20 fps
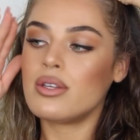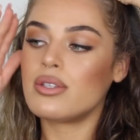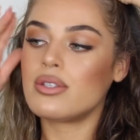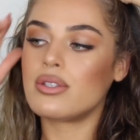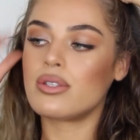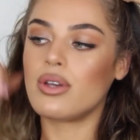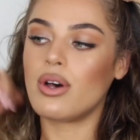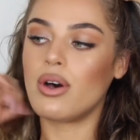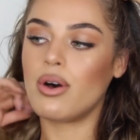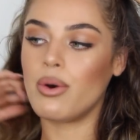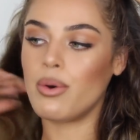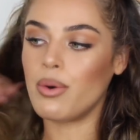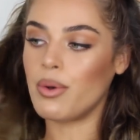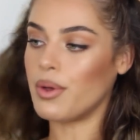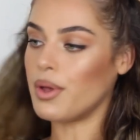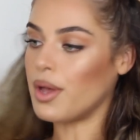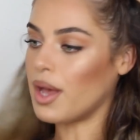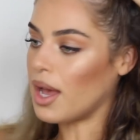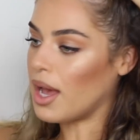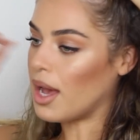So
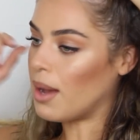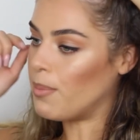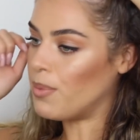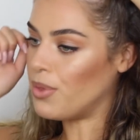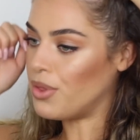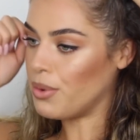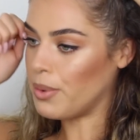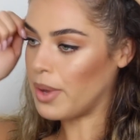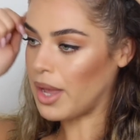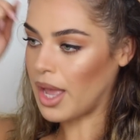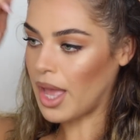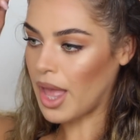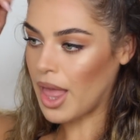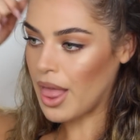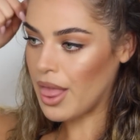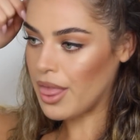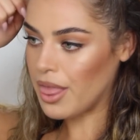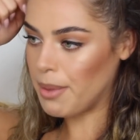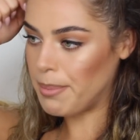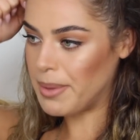I'm doing
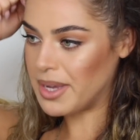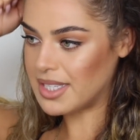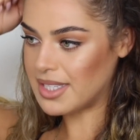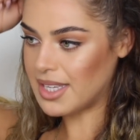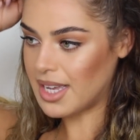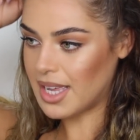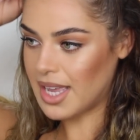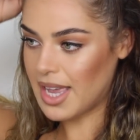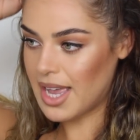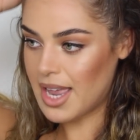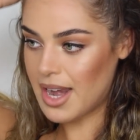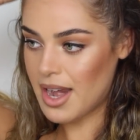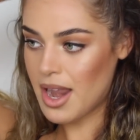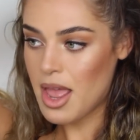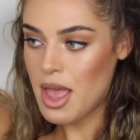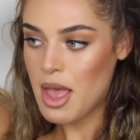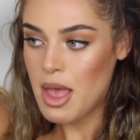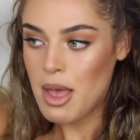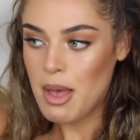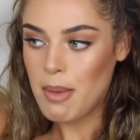the best I can.
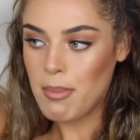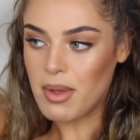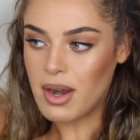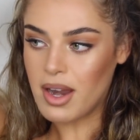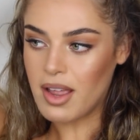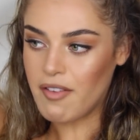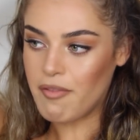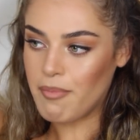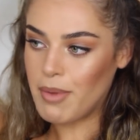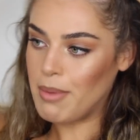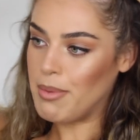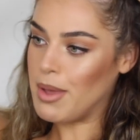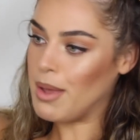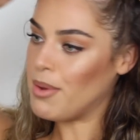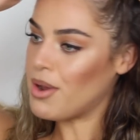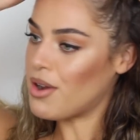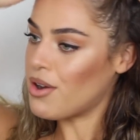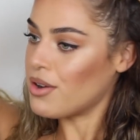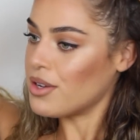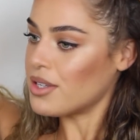But if my
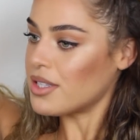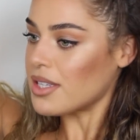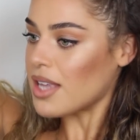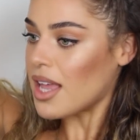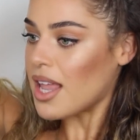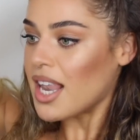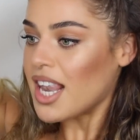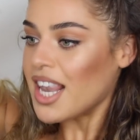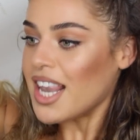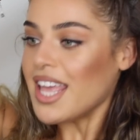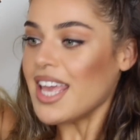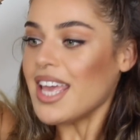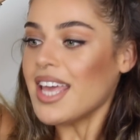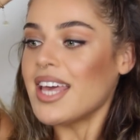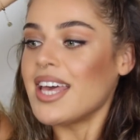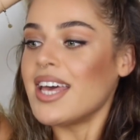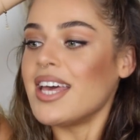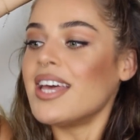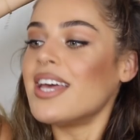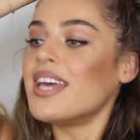baby curls
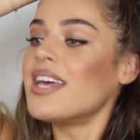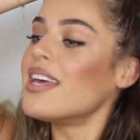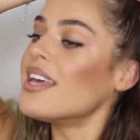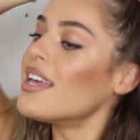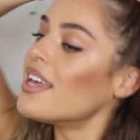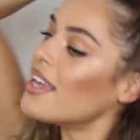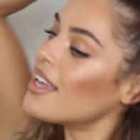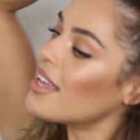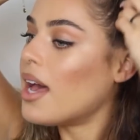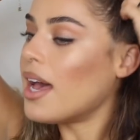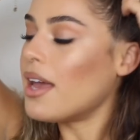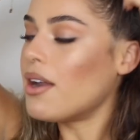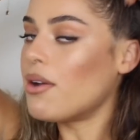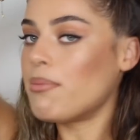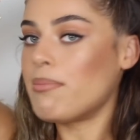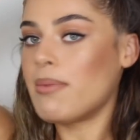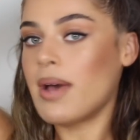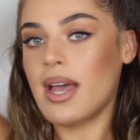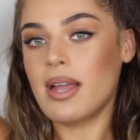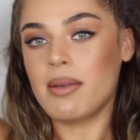leak, I
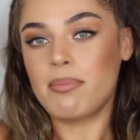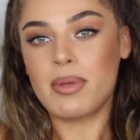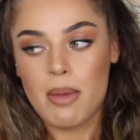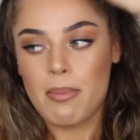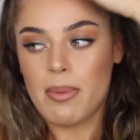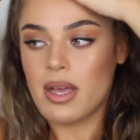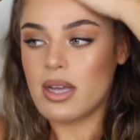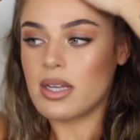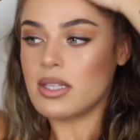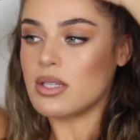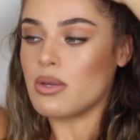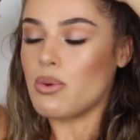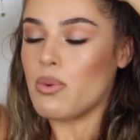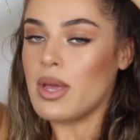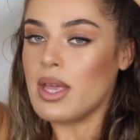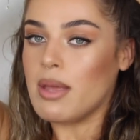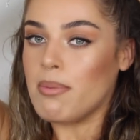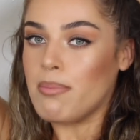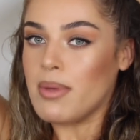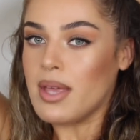don't mind because
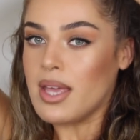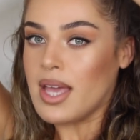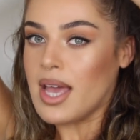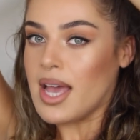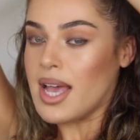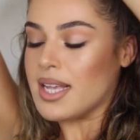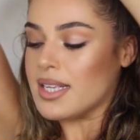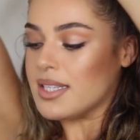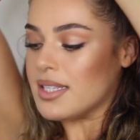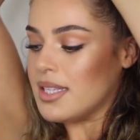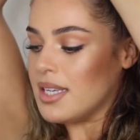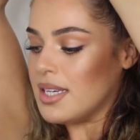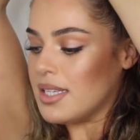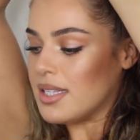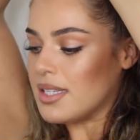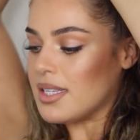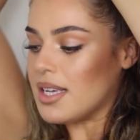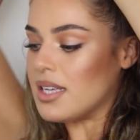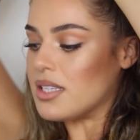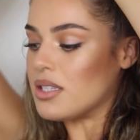Queen Bee has
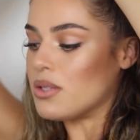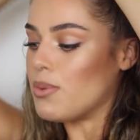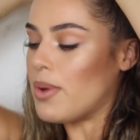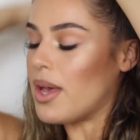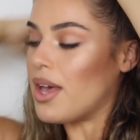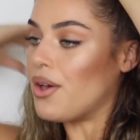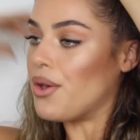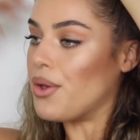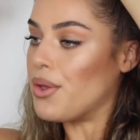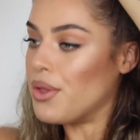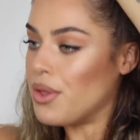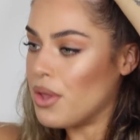this as well.